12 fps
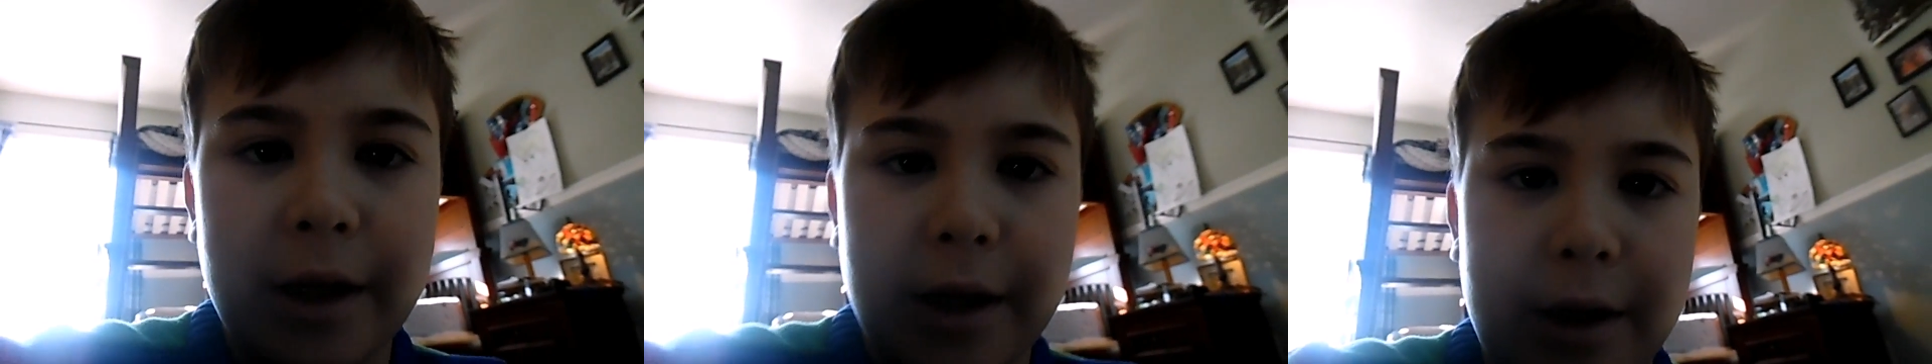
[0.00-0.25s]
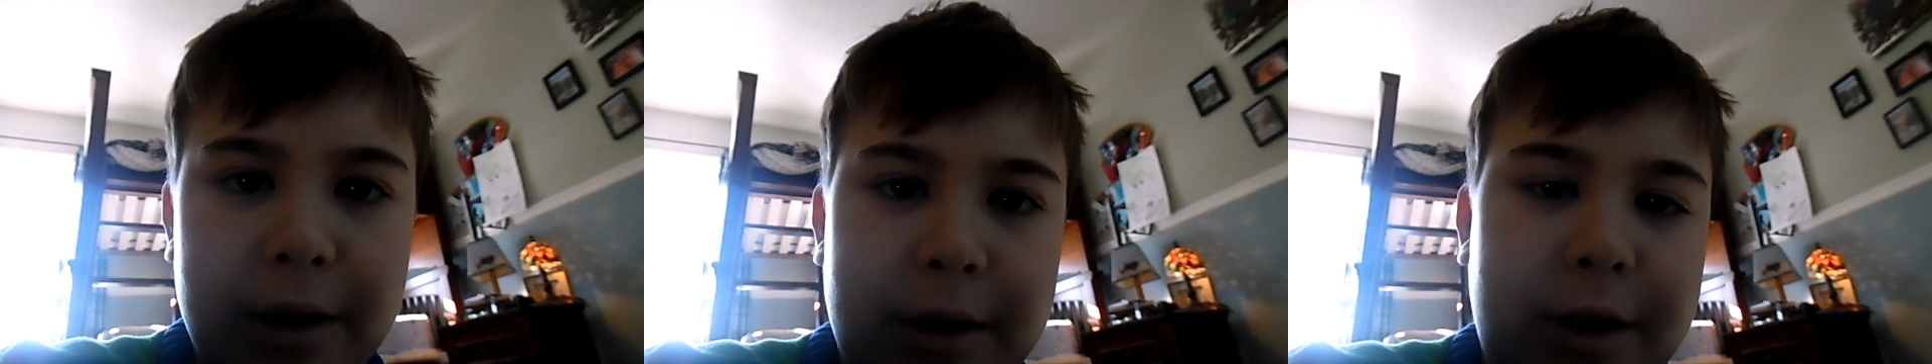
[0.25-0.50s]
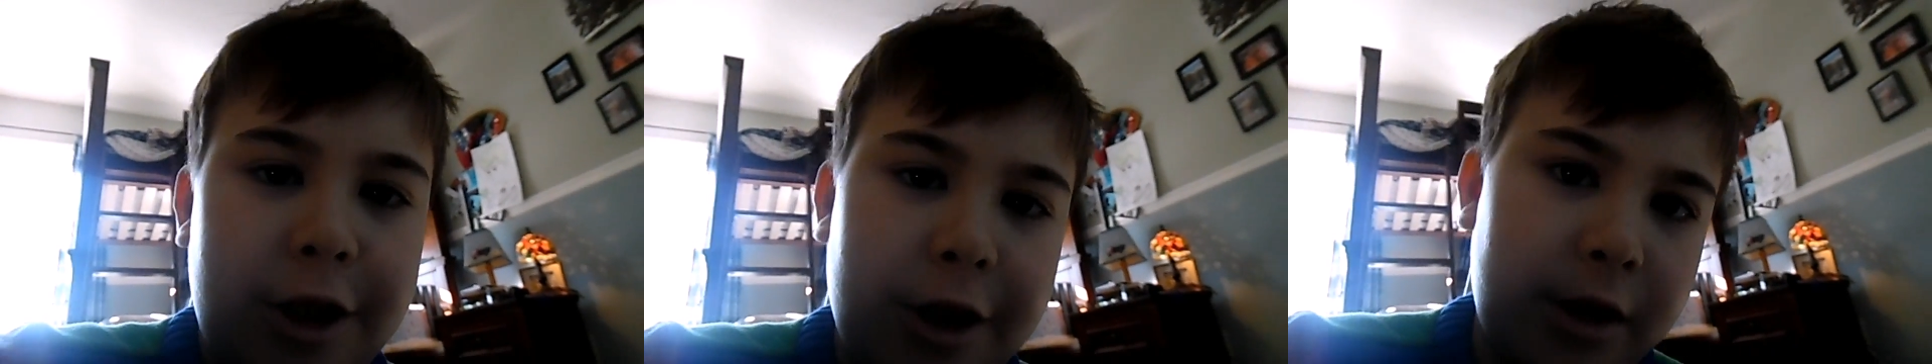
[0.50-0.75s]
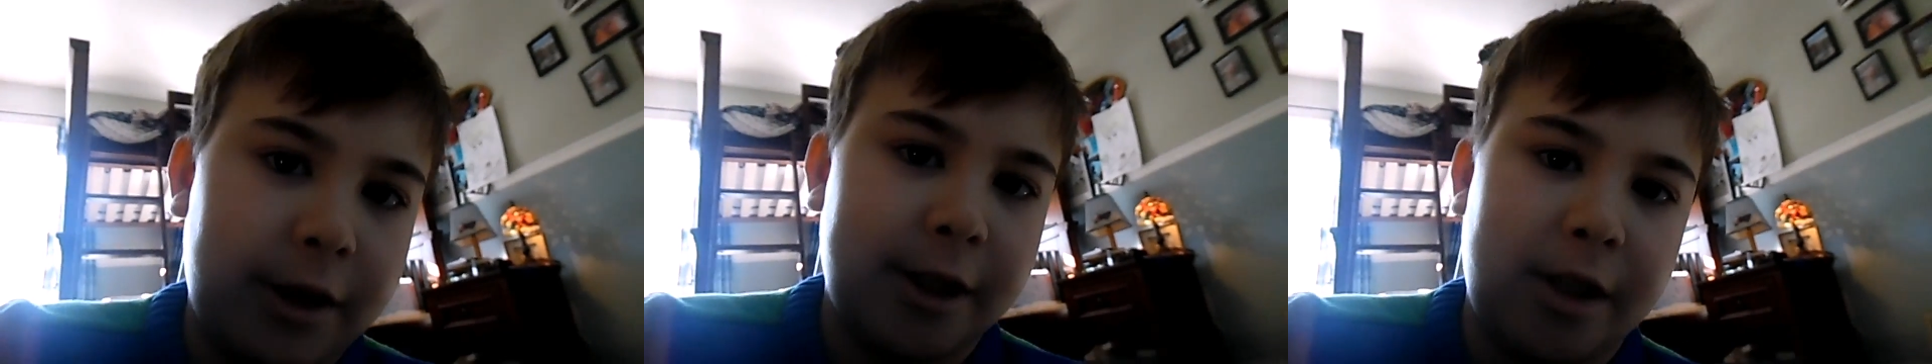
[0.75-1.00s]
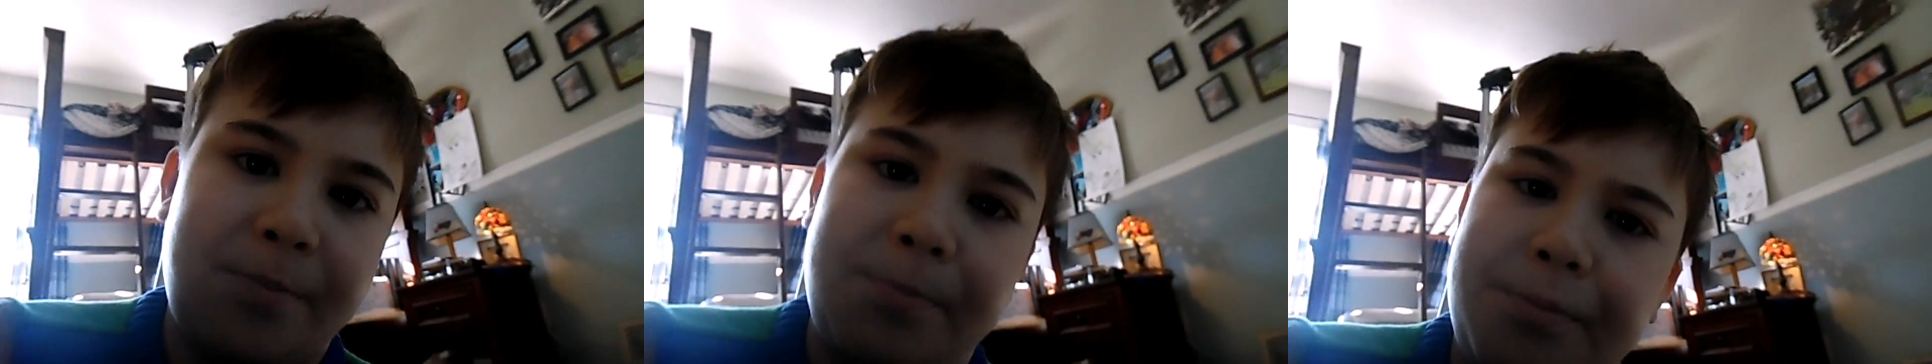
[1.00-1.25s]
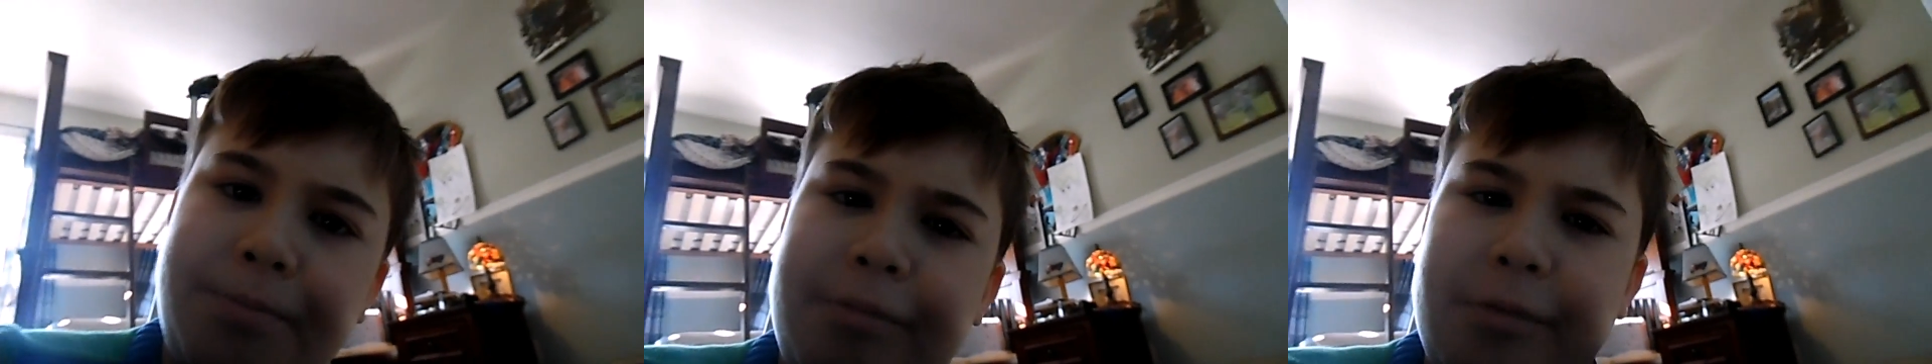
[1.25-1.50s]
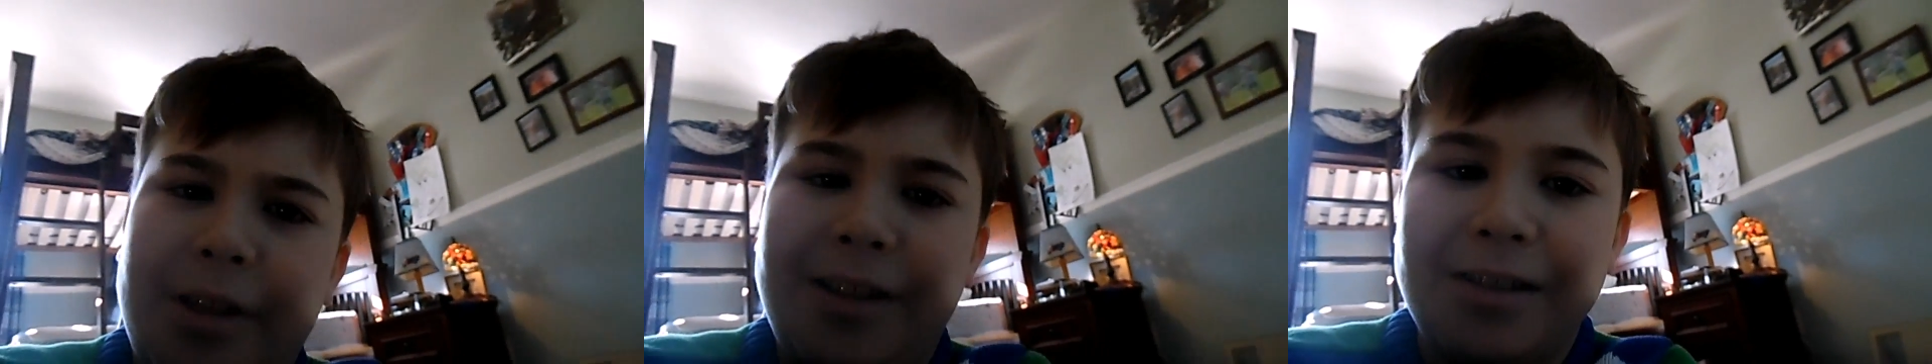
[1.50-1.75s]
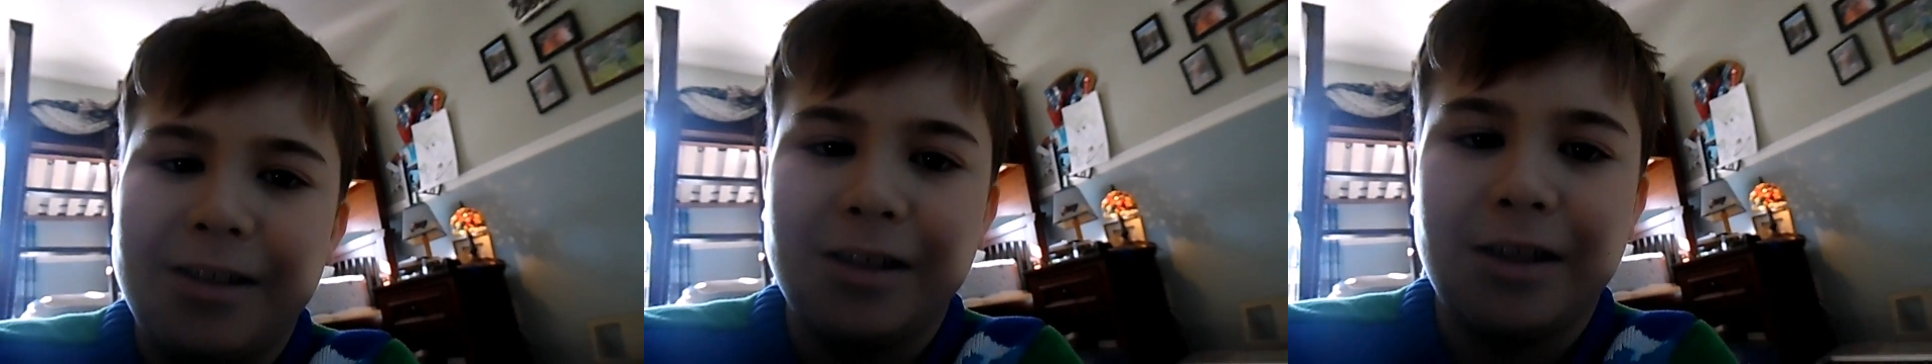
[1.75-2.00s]
and it's
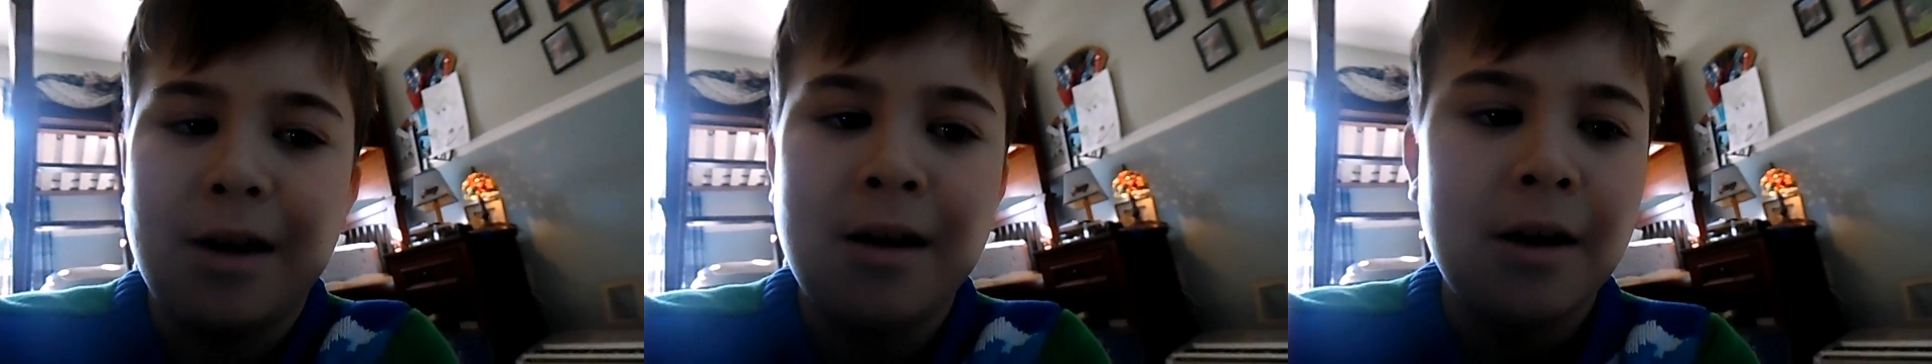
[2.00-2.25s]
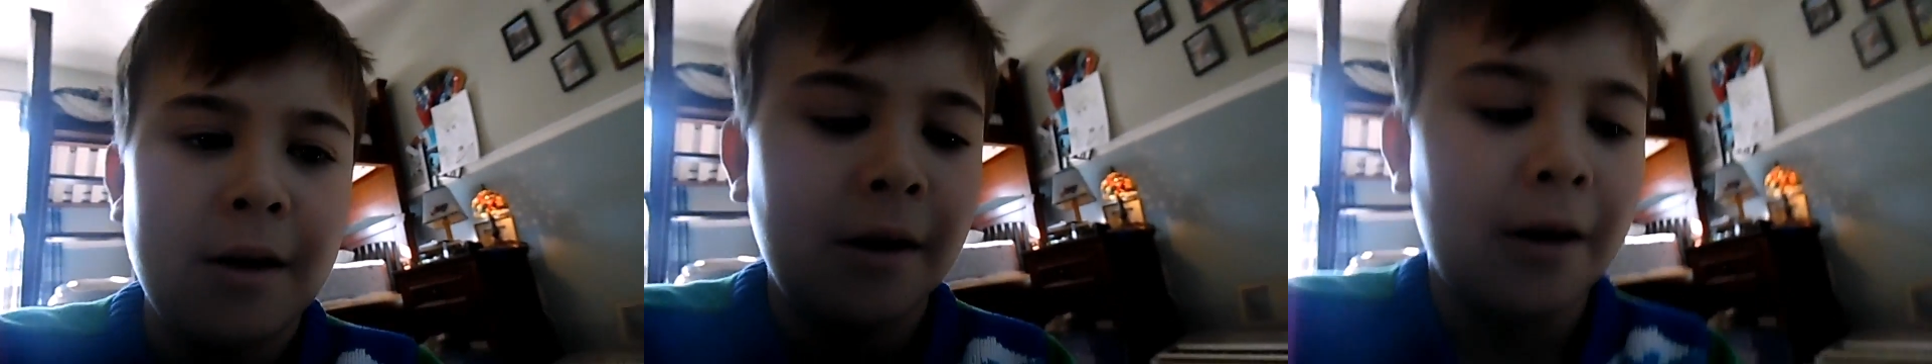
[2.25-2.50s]
pretty good.